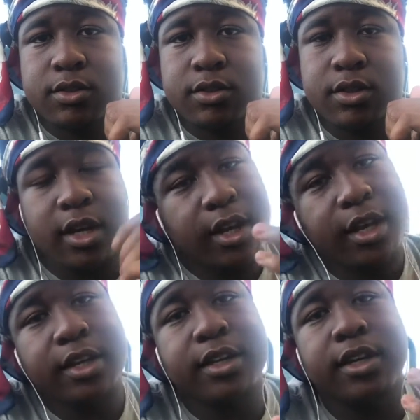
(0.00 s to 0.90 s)
And
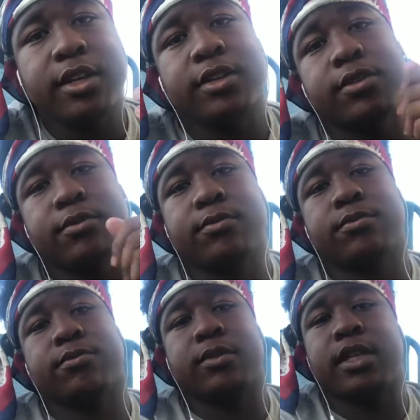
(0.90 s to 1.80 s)
they did it.
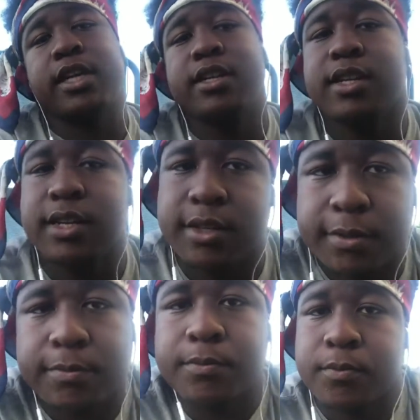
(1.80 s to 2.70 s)
They did it.
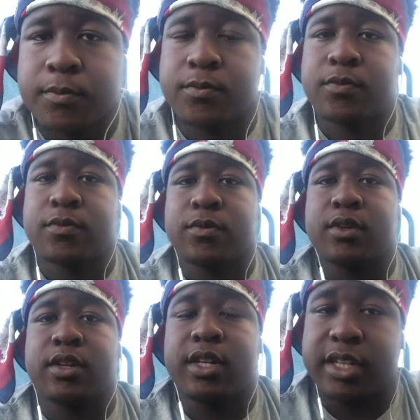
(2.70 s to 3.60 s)

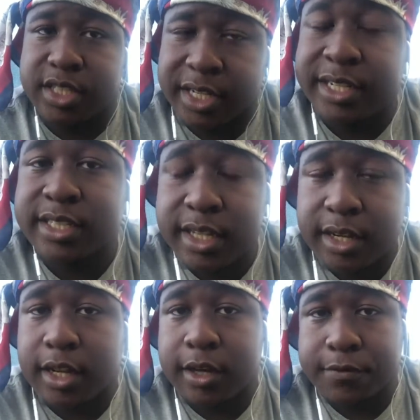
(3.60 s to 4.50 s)
They changed their
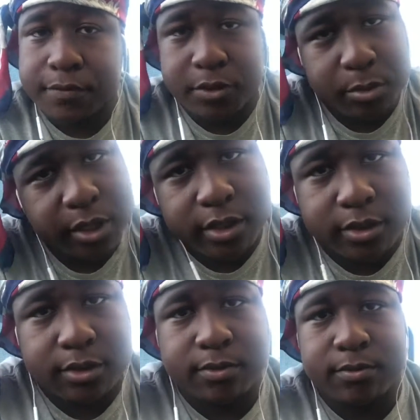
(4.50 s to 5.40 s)
life for the better.
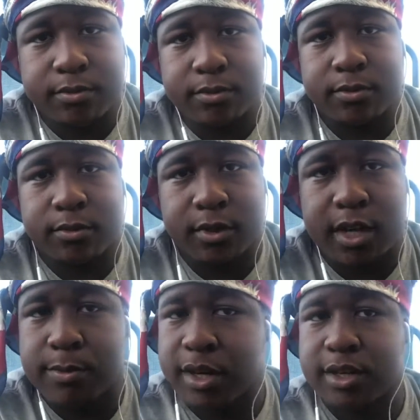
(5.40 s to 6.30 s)
They
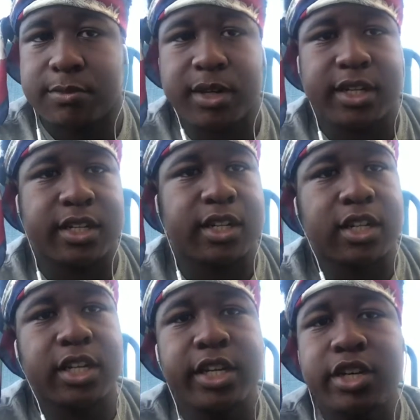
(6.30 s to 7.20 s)
making money
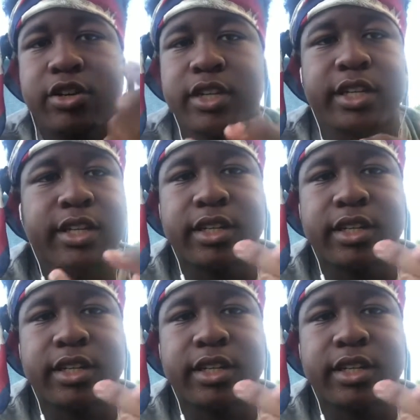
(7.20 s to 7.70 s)
legally.